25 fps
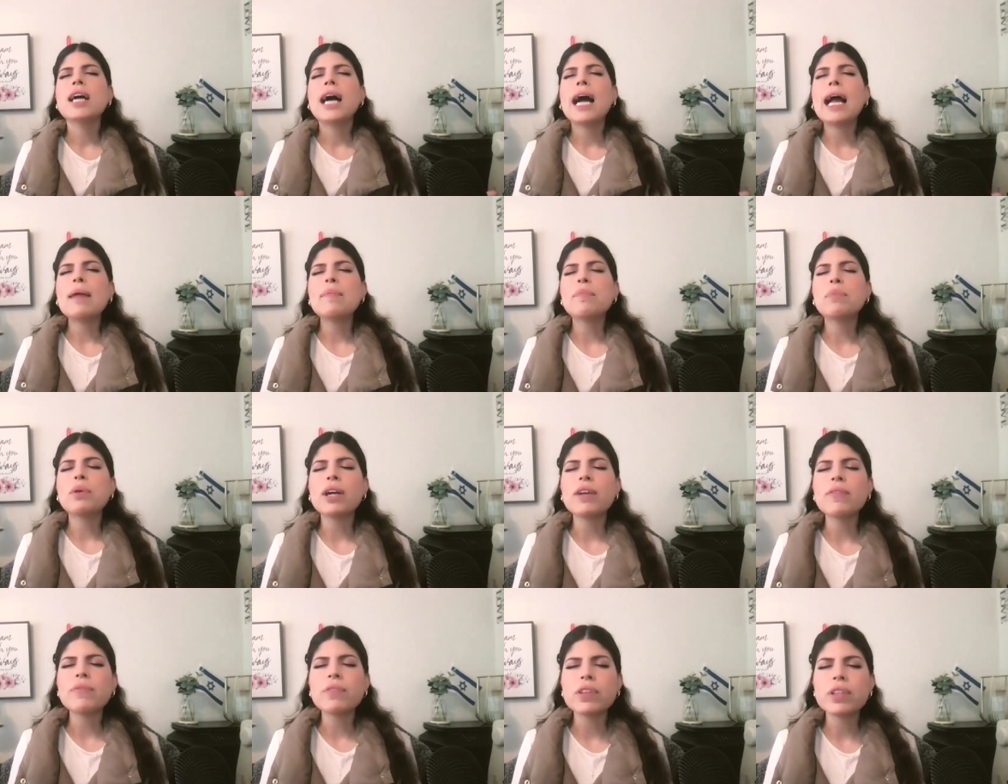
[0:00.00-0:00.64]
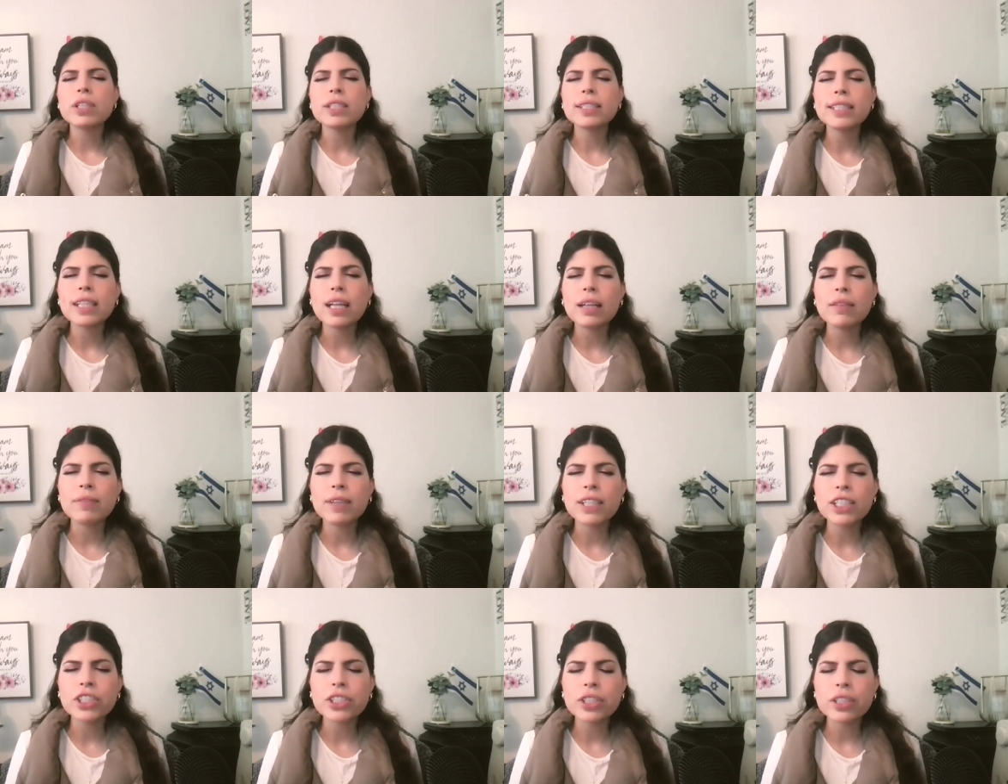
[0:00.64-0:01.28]
I pray for the
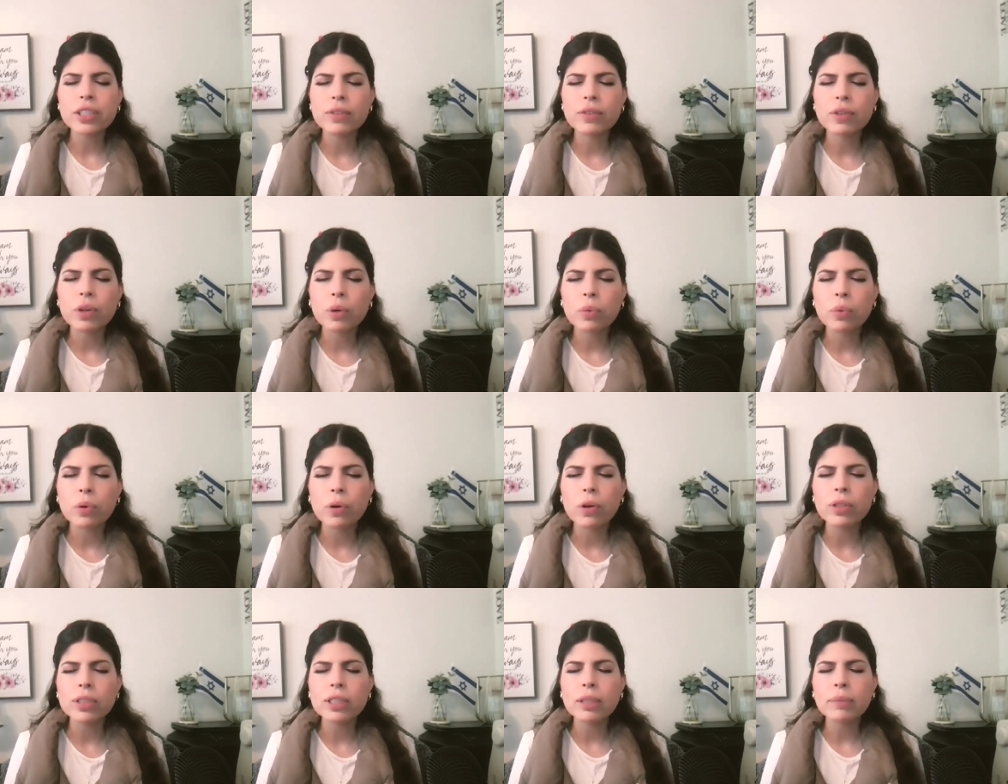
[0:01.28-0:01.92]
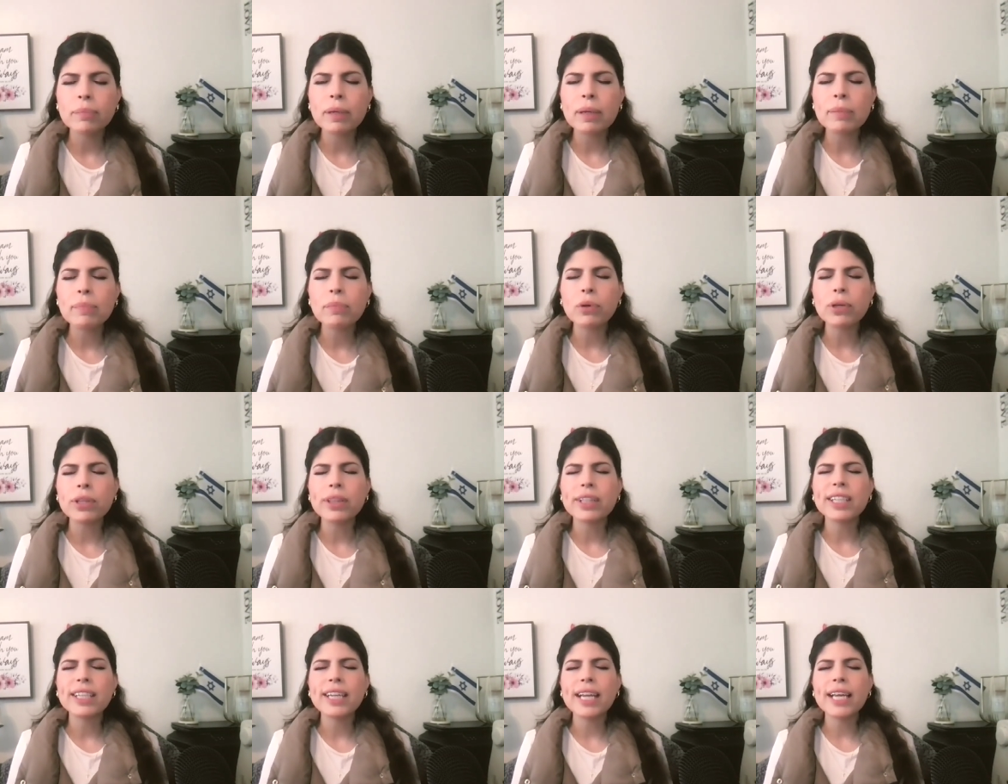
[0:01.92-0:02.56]
salvation of the world, the people
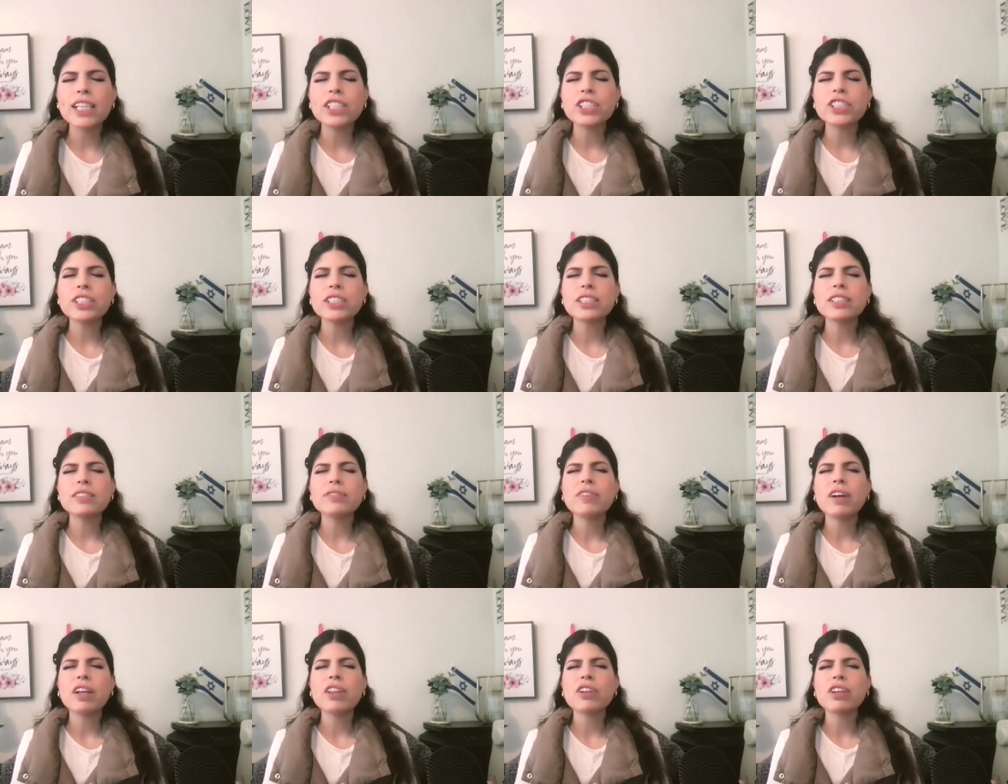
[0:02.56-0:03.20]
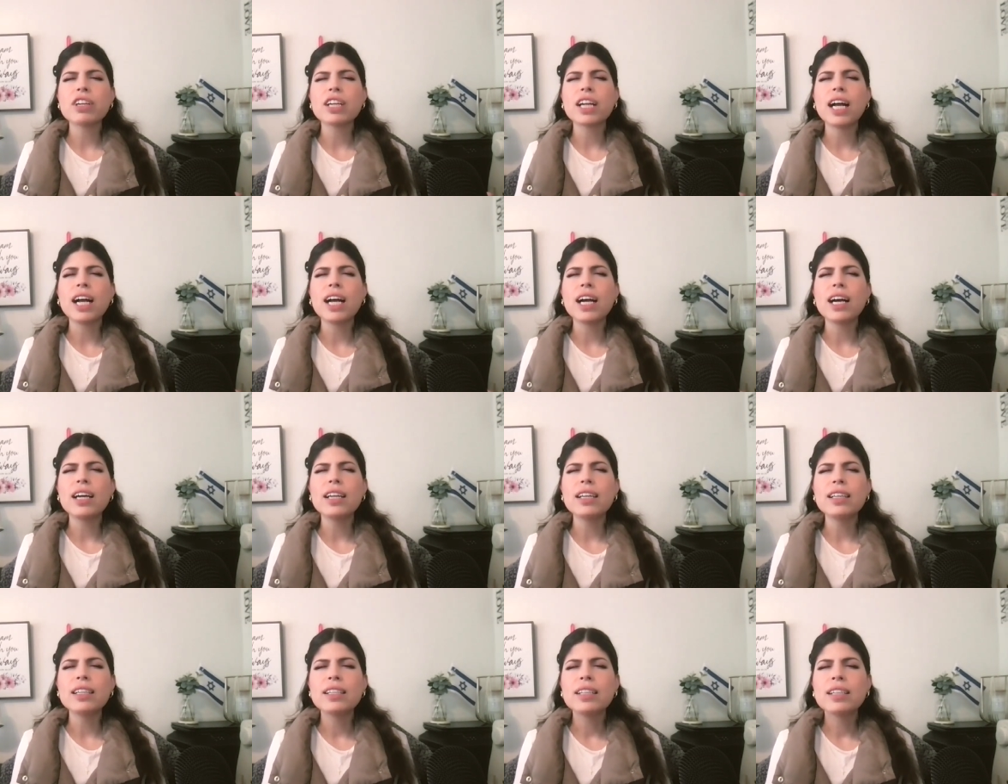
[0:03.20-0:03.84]
in the nations, Father
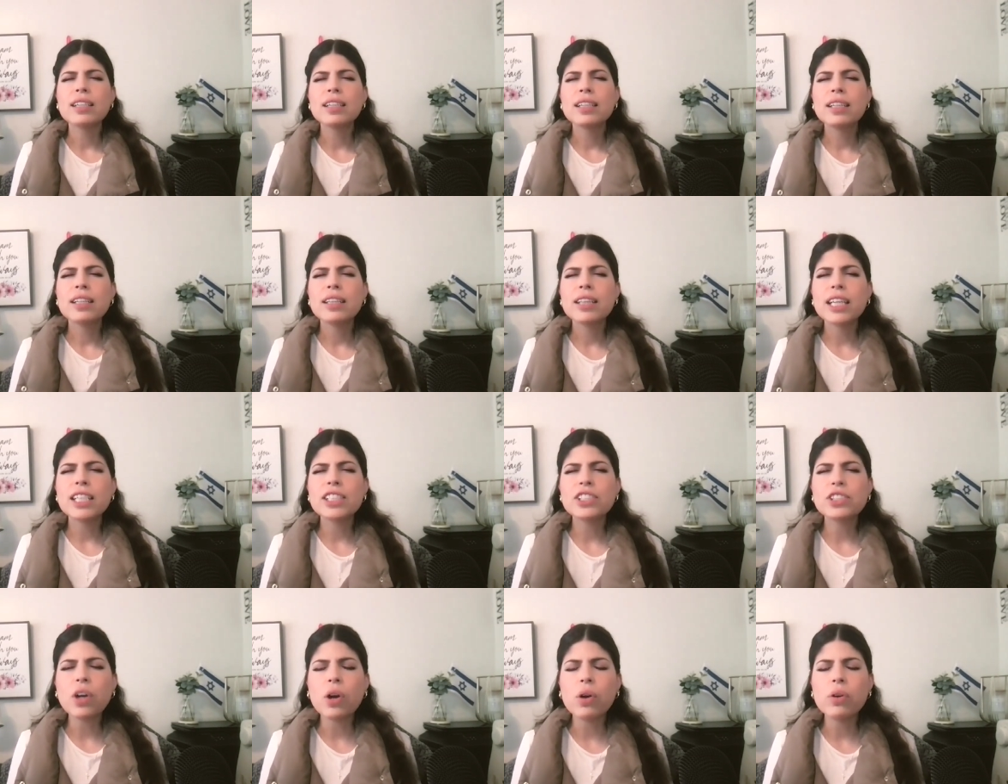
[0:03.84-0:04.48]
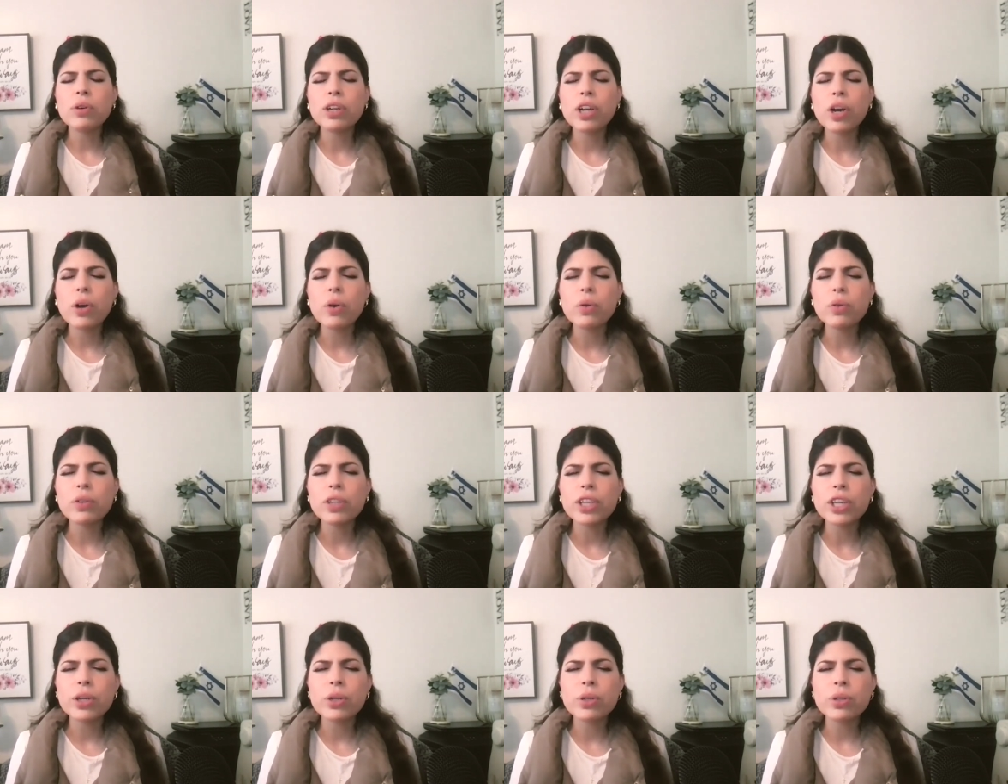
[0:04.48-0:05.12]
God, that don't know
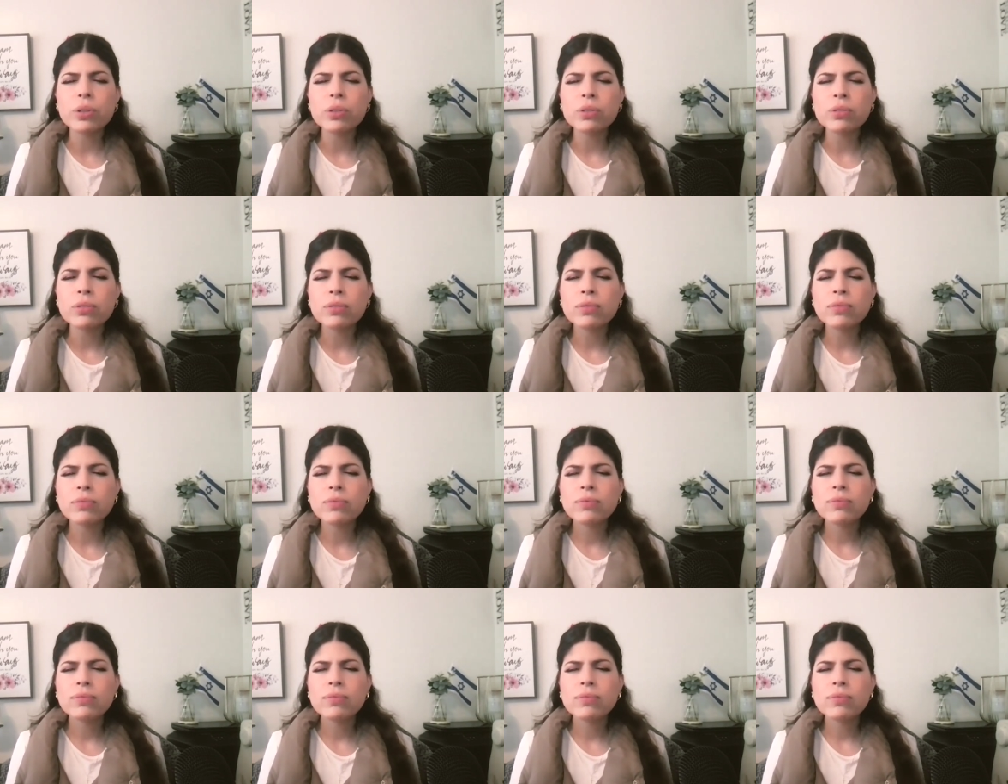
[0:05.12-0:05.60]
you.